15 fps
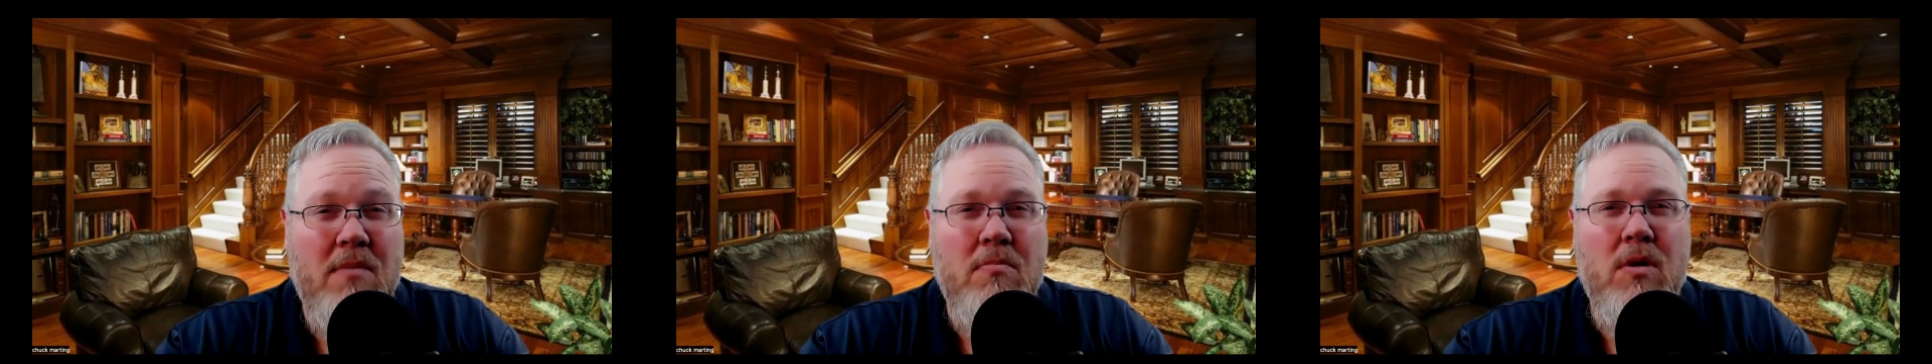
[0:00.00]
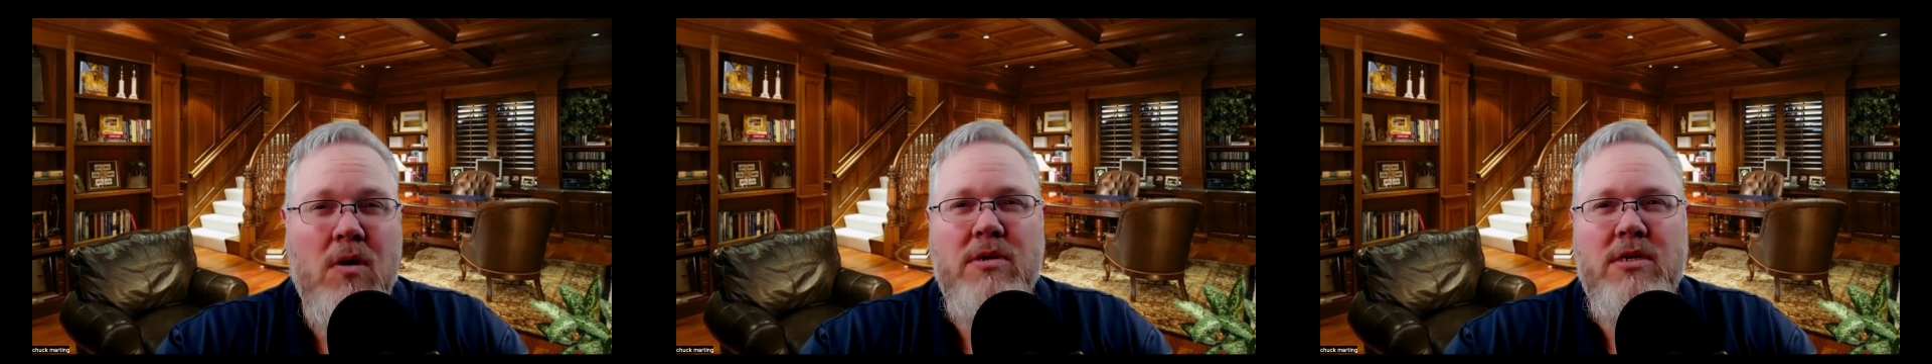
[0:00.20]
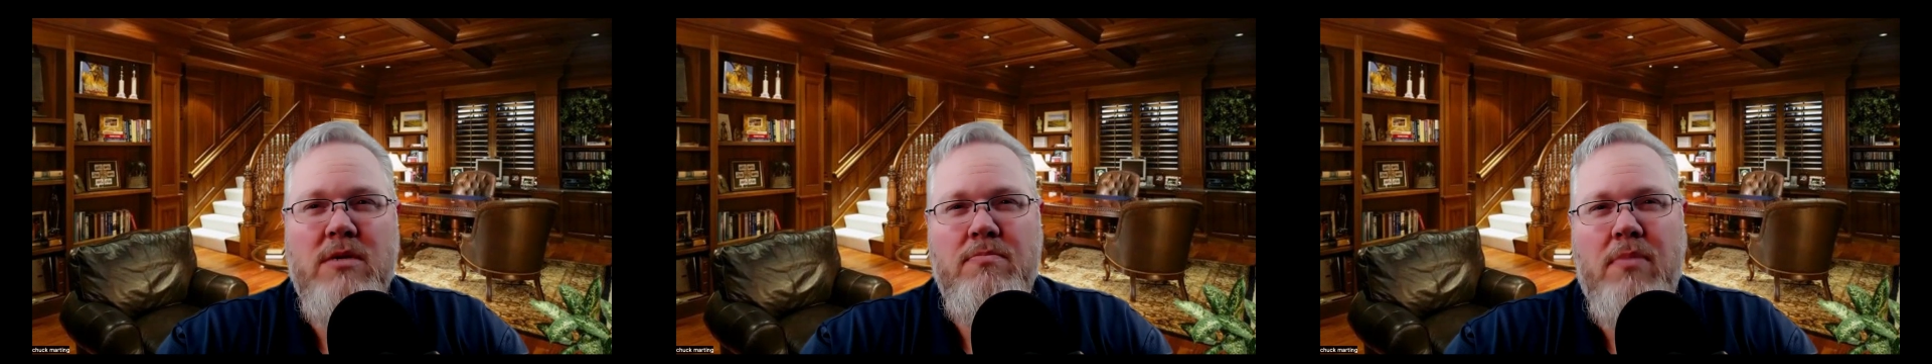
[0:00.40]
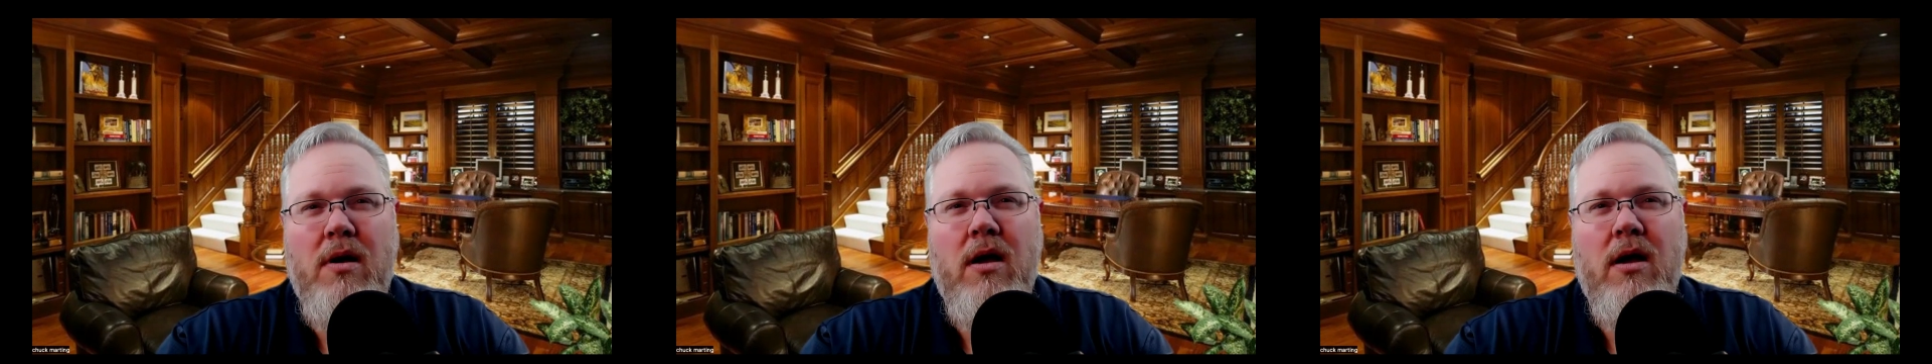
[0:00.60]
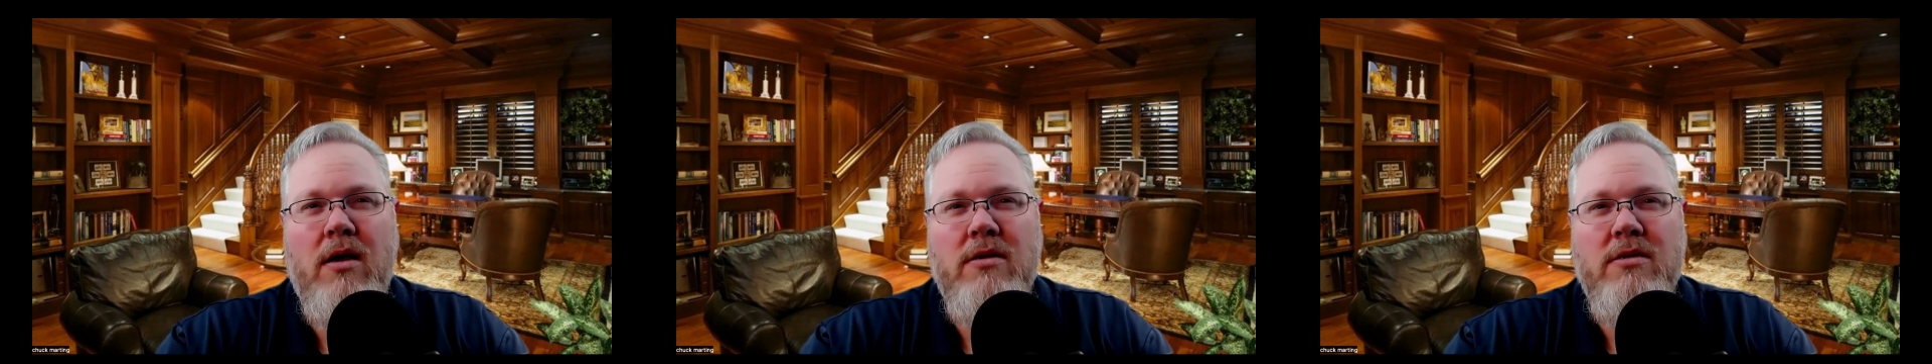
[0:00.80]
a moment to
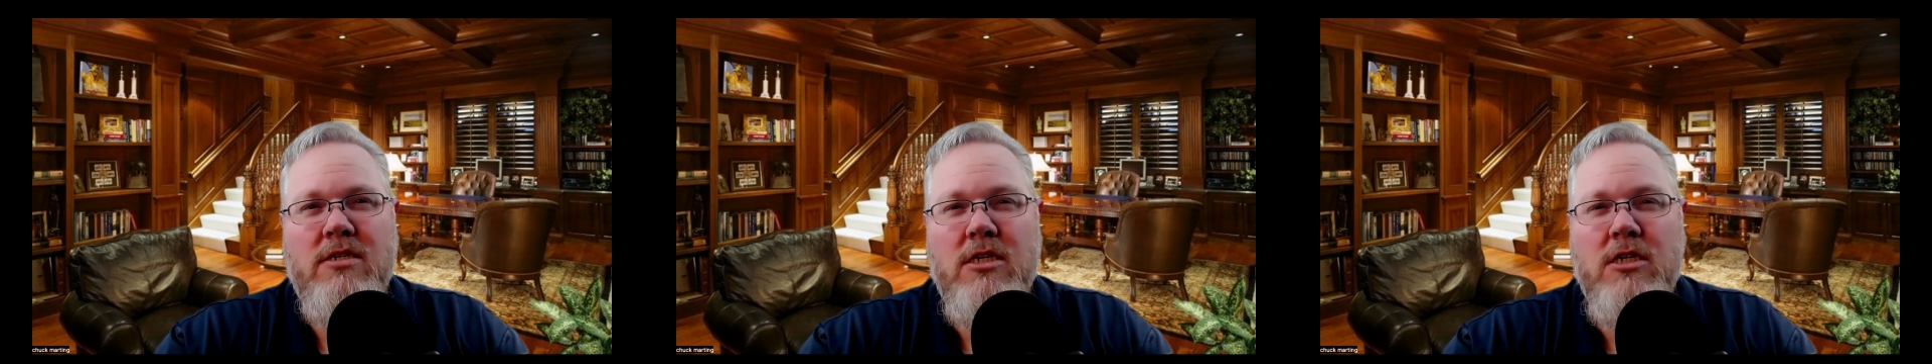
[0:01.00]
pause,